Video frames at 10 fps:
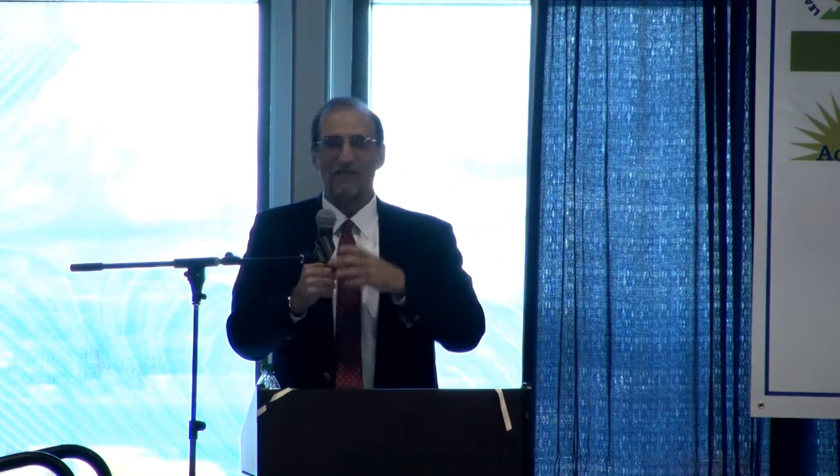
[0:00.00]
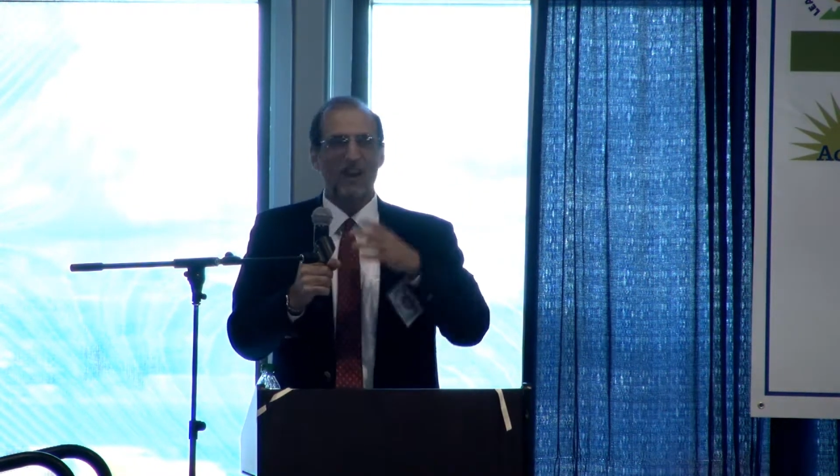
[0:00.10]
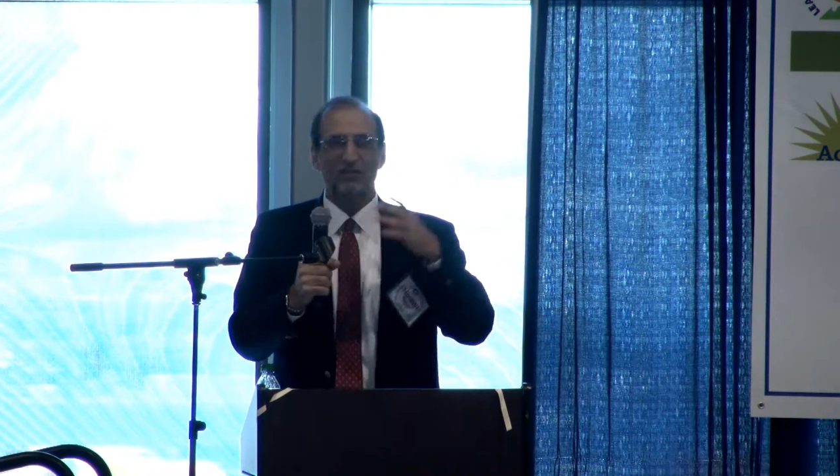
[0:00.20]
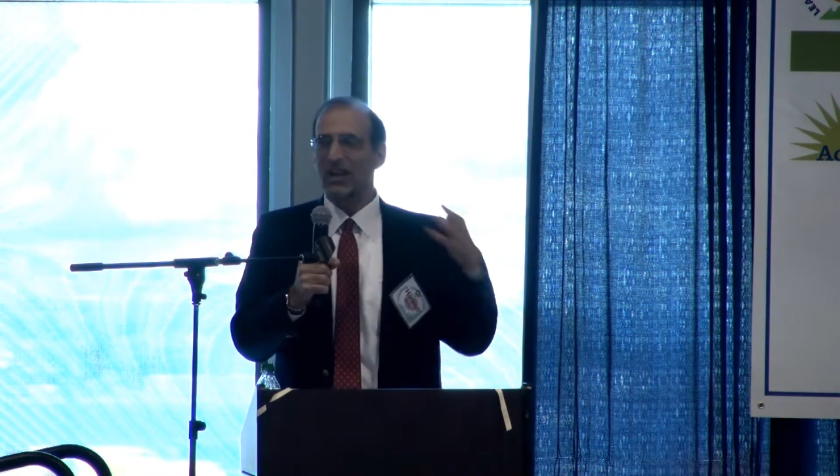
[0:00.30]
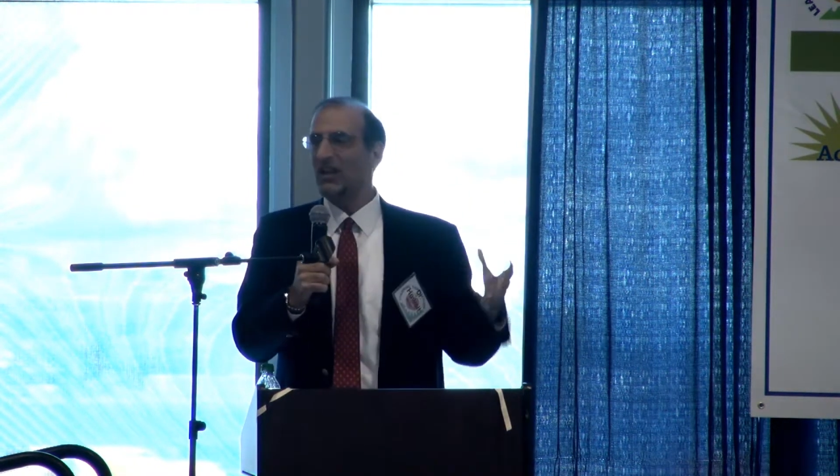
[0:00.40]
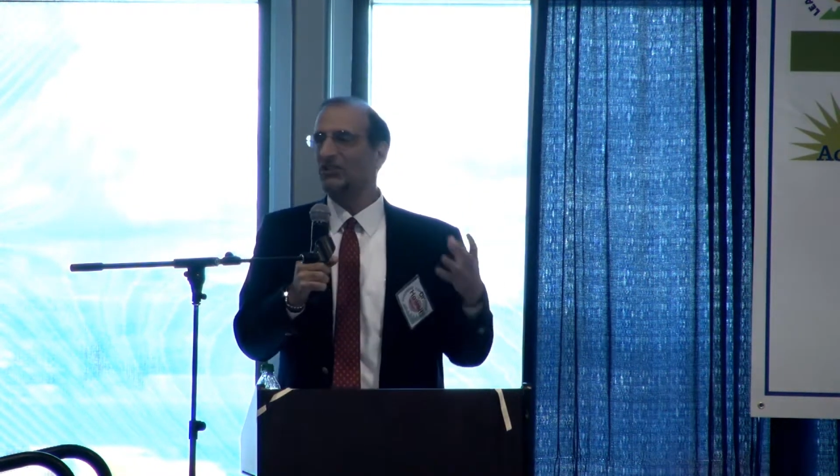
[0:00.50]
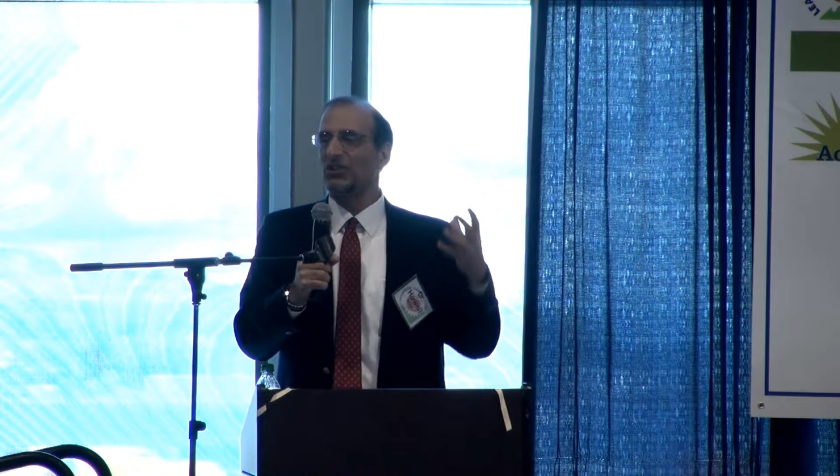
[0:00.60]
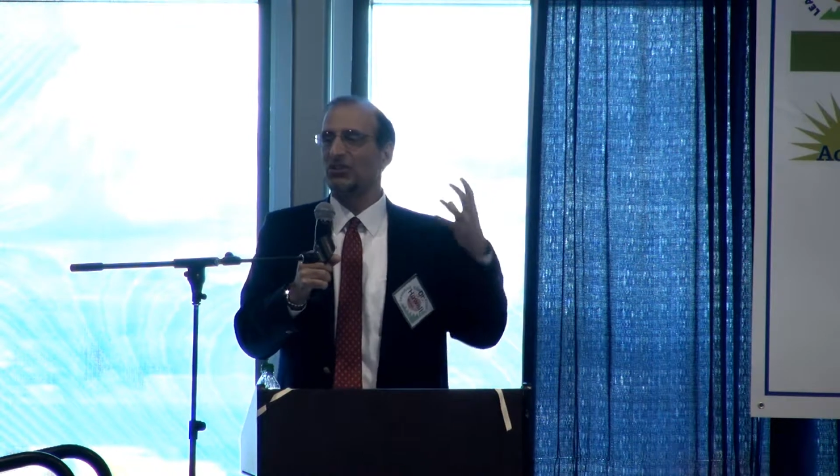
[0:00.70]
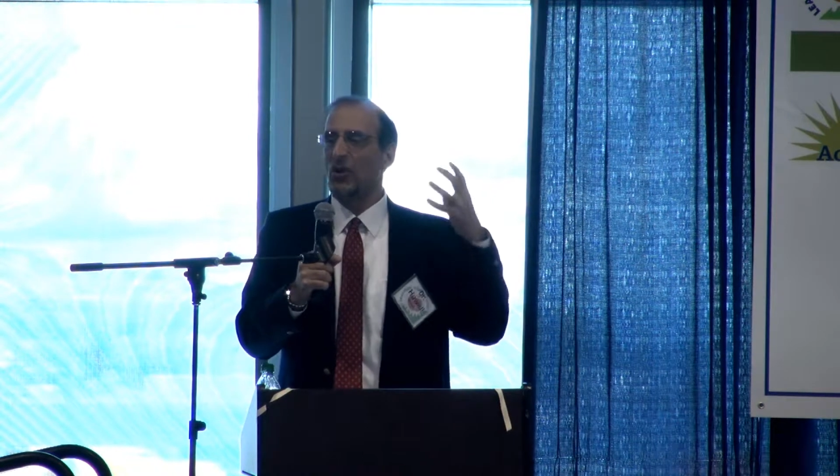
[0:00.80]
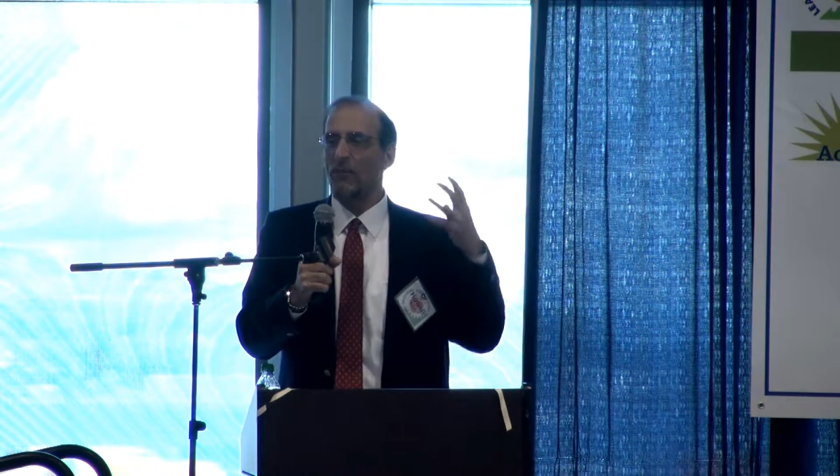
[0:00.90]

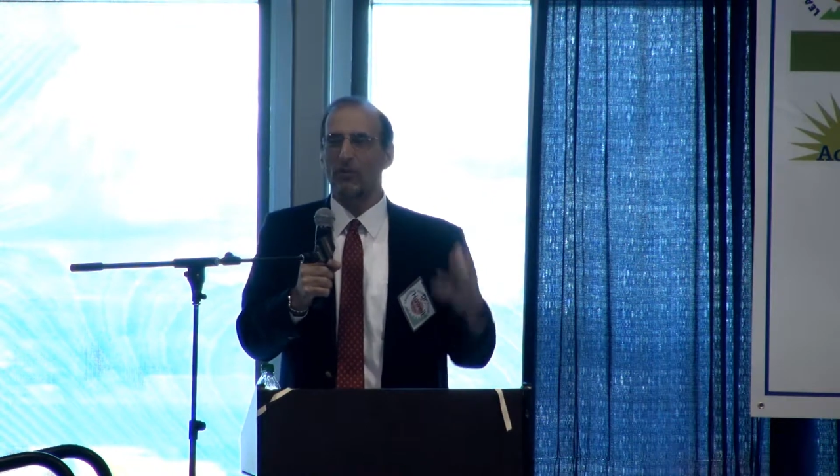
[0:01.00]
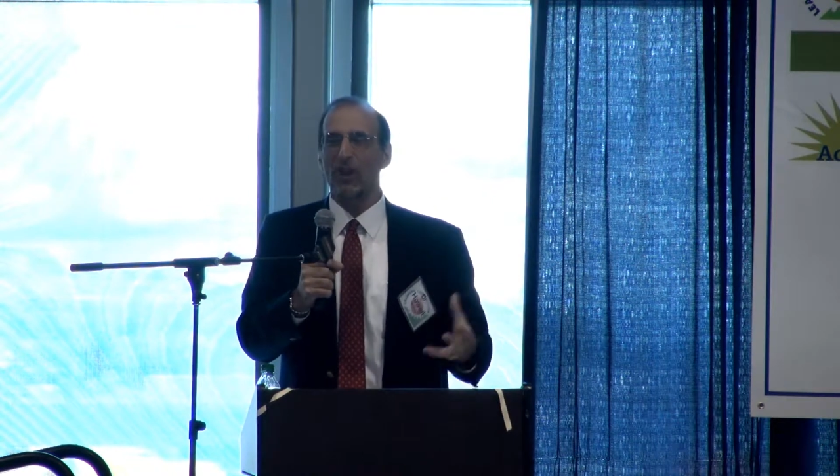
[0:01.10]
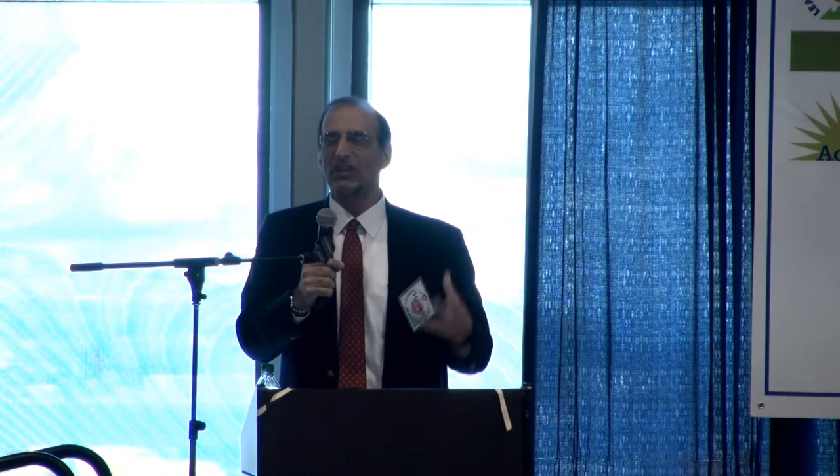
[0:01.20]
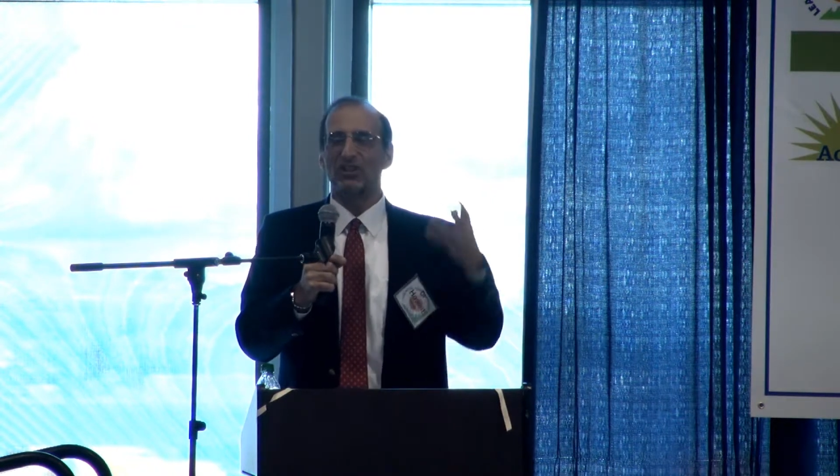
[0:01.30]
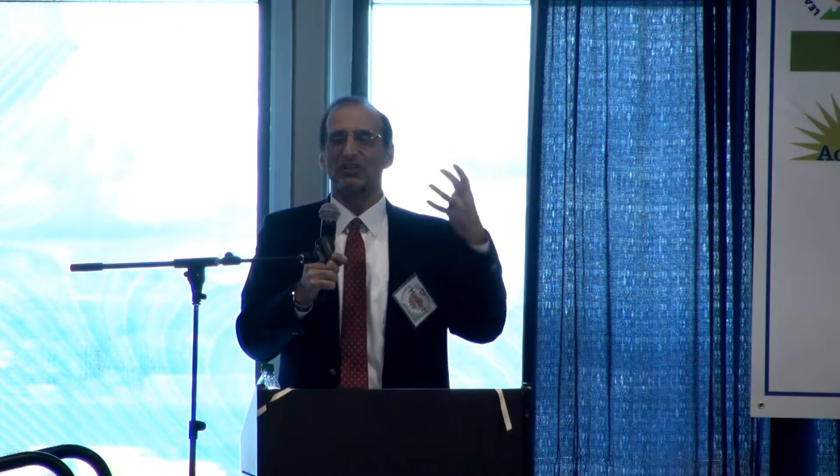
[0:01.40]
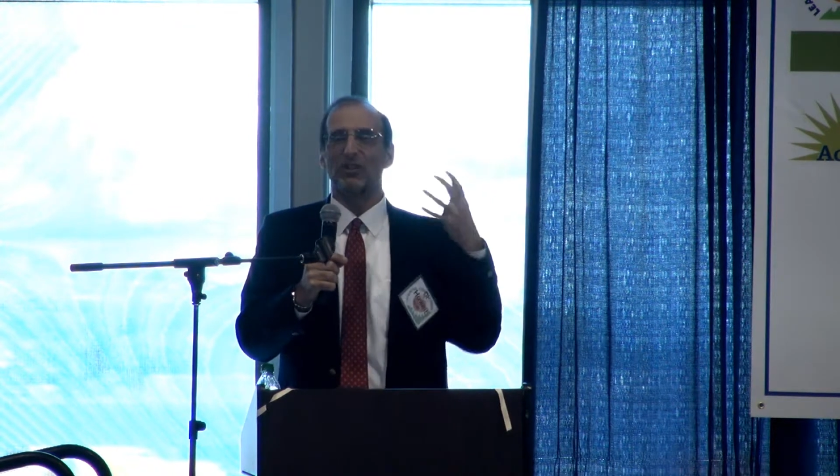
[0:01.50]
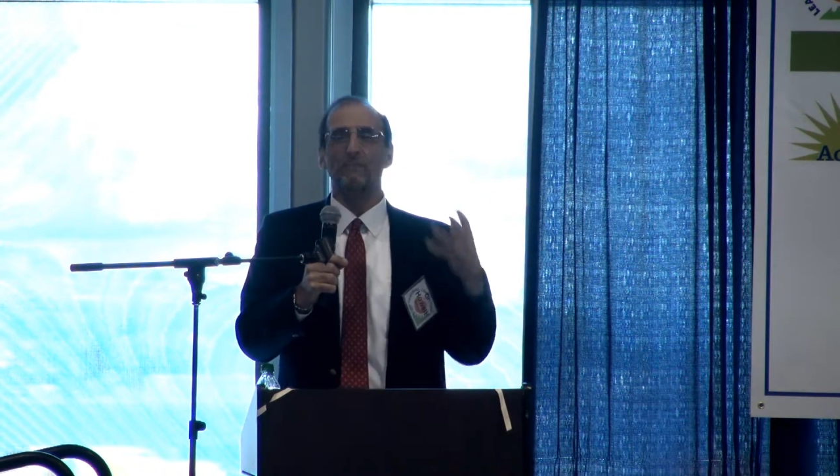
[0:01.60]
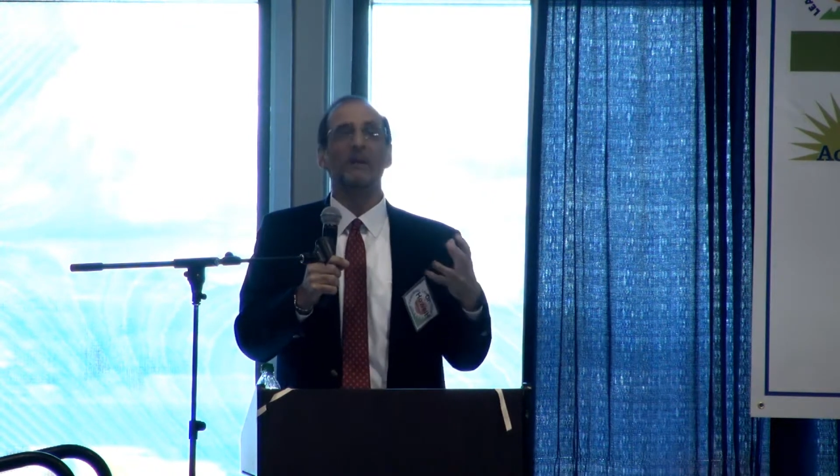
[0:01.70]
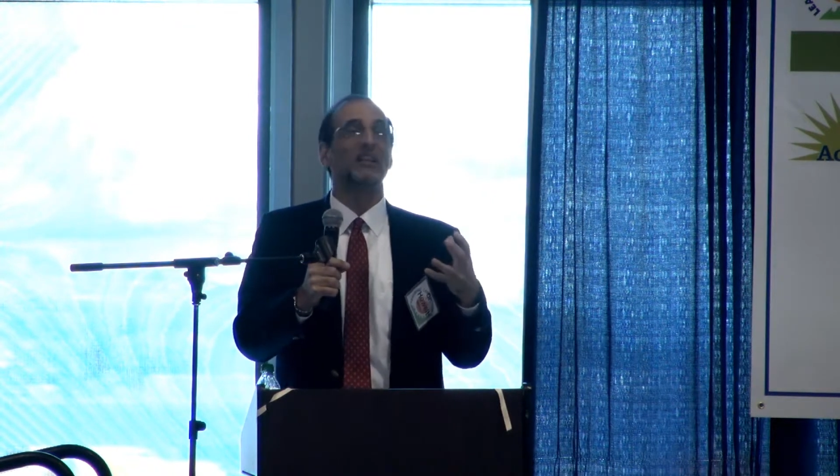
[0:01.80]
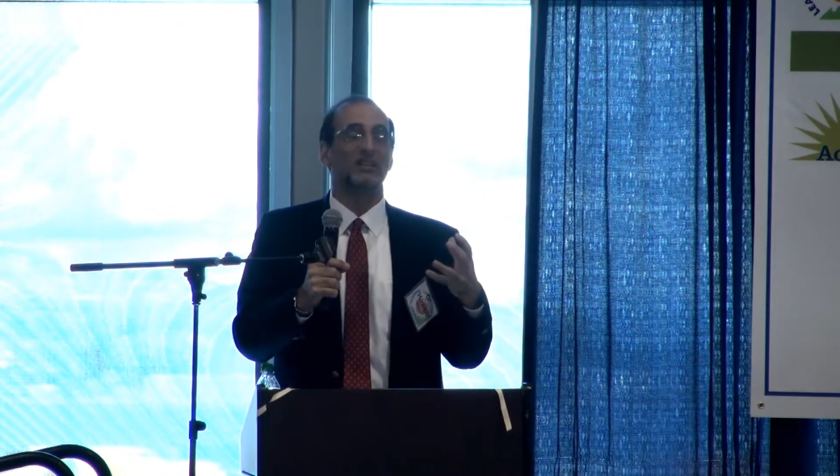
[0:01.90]
Foundations, corporations, the
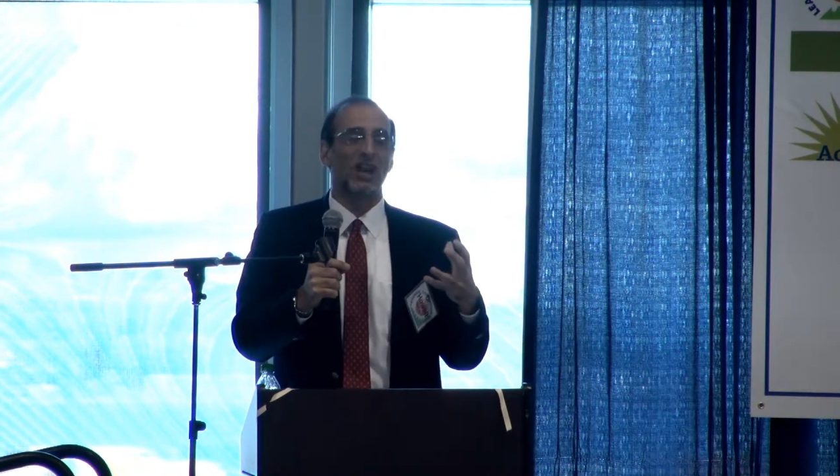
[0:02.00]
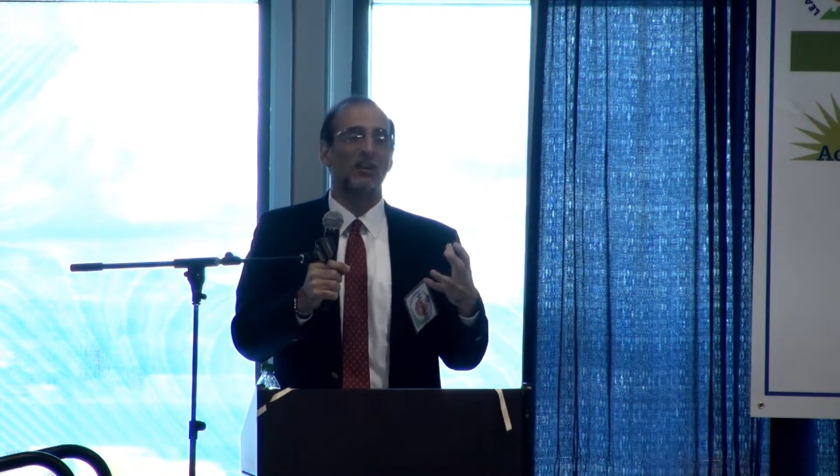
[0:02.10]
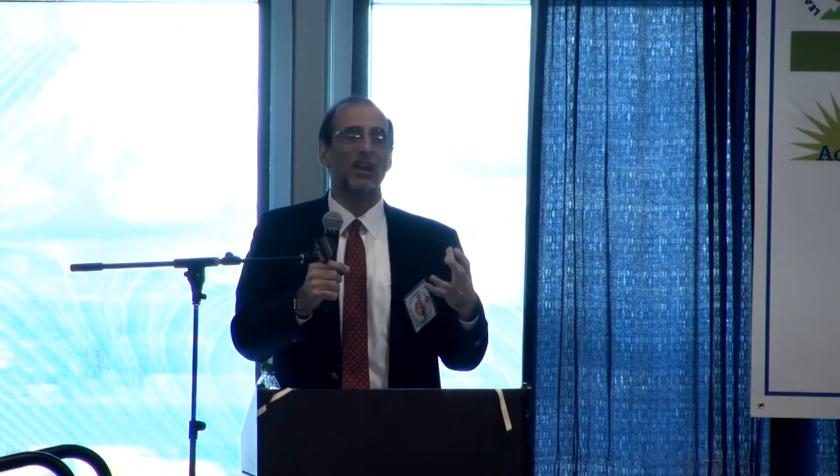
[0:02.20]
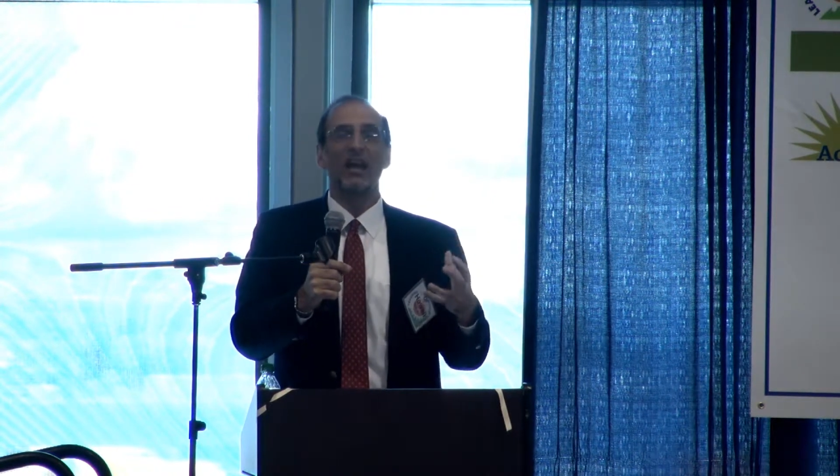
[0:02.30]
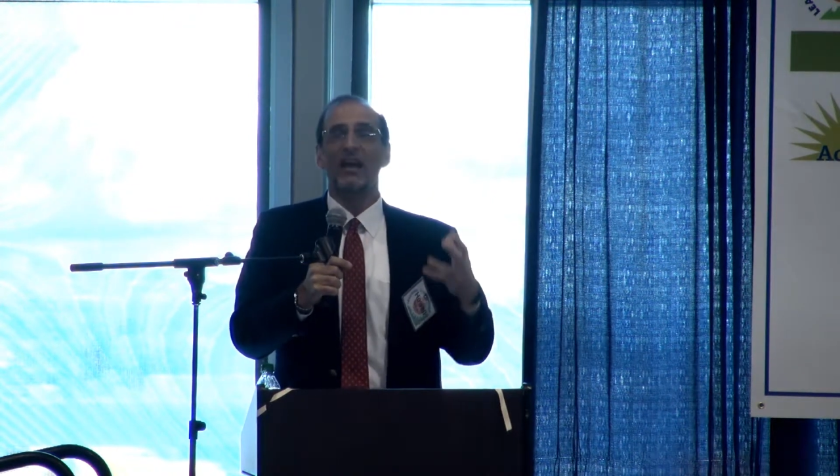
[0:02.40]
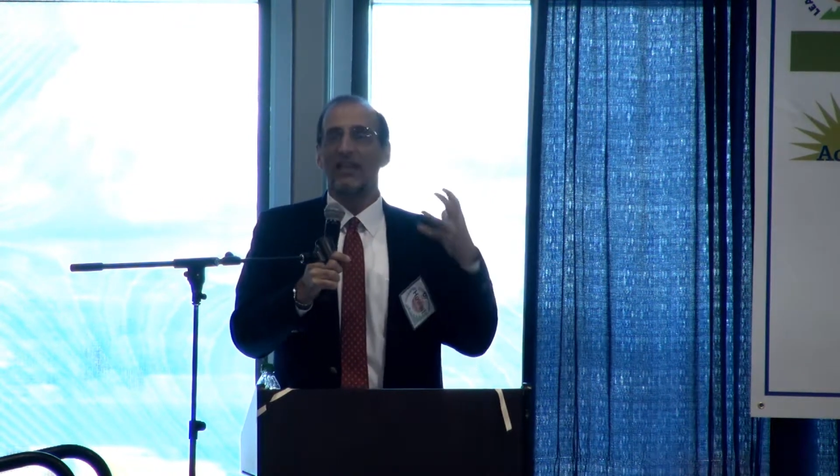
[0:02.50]
military,